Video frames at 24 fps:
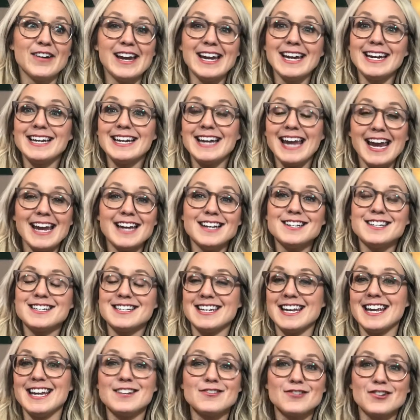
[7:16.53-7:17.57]

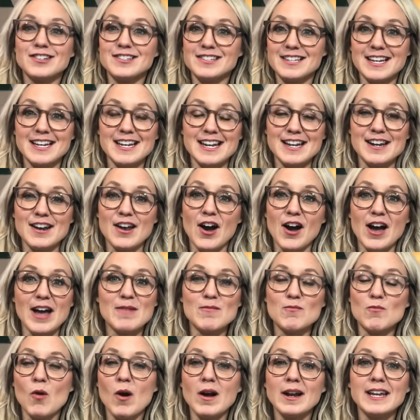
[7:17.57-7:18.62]
engaged, interested
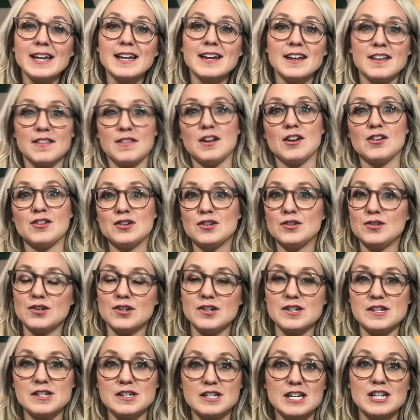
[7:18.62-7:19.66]
in wanting their new
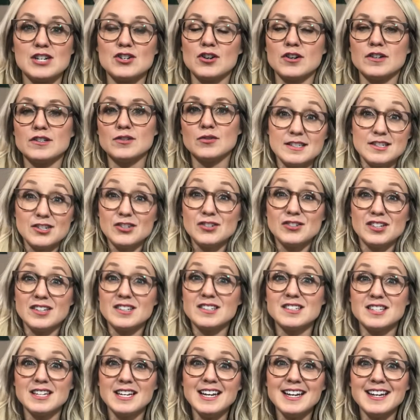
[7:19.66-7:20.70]
teachers to
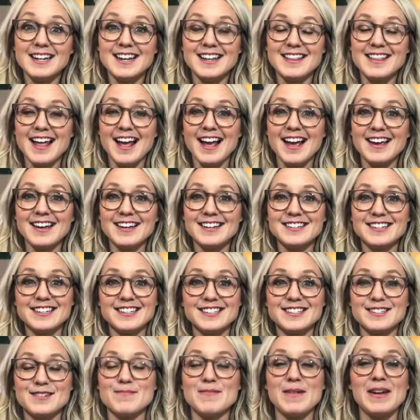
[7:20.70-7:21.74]
succeed, and that
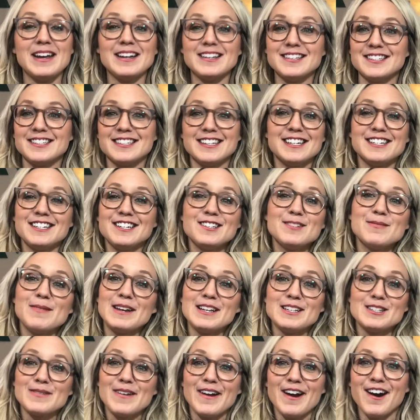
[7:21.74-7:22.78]
just
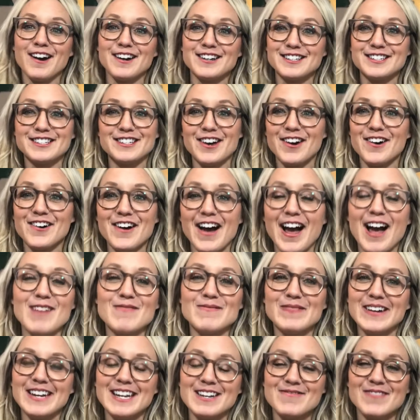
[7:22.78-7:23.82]
makes my heart so
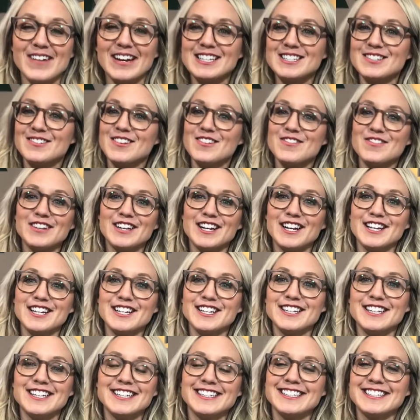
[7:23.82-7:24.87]
happy. It makes me
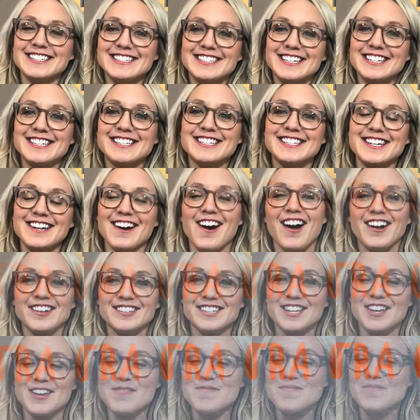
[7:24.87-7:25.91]
feel just
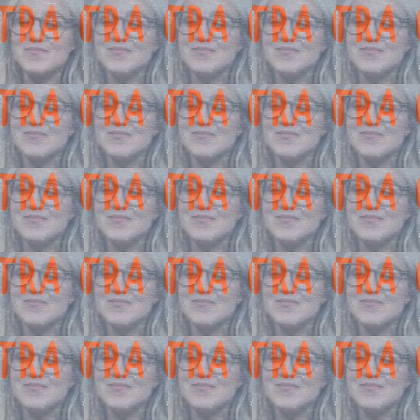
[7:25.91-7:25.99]
awesome.